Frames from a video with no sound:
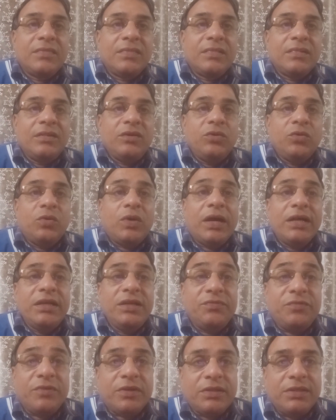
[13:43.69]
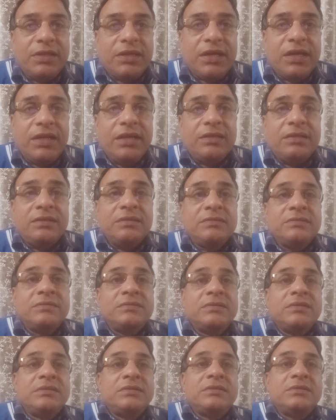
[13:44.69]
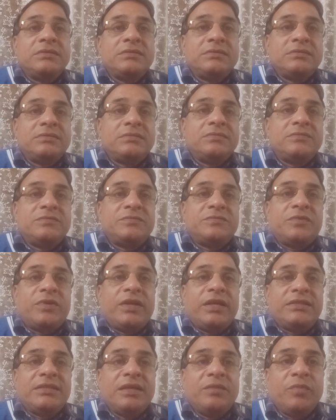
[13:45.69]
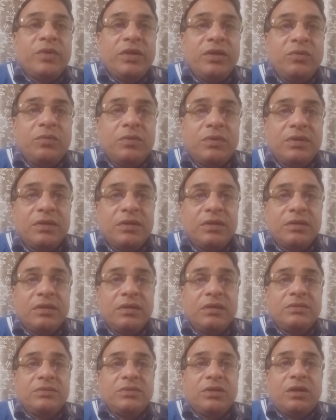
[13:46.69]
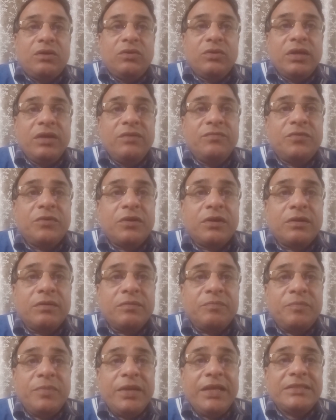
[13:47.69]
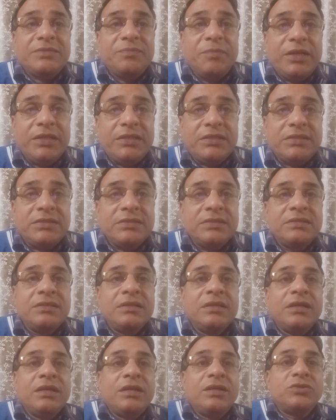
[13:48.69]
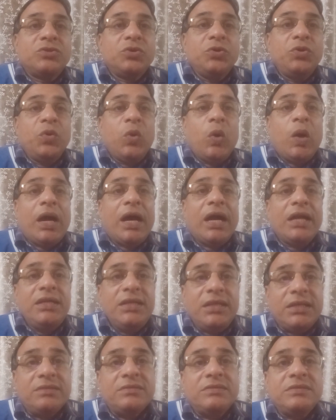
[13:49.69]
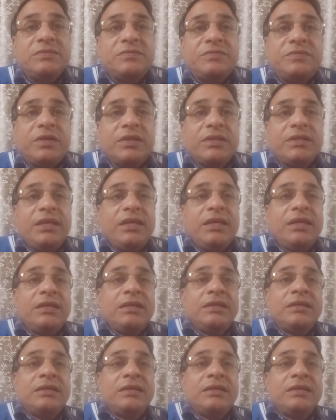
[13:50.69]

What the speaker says: You hunt for the hide. For example, you are looking for placements. So you hunt for the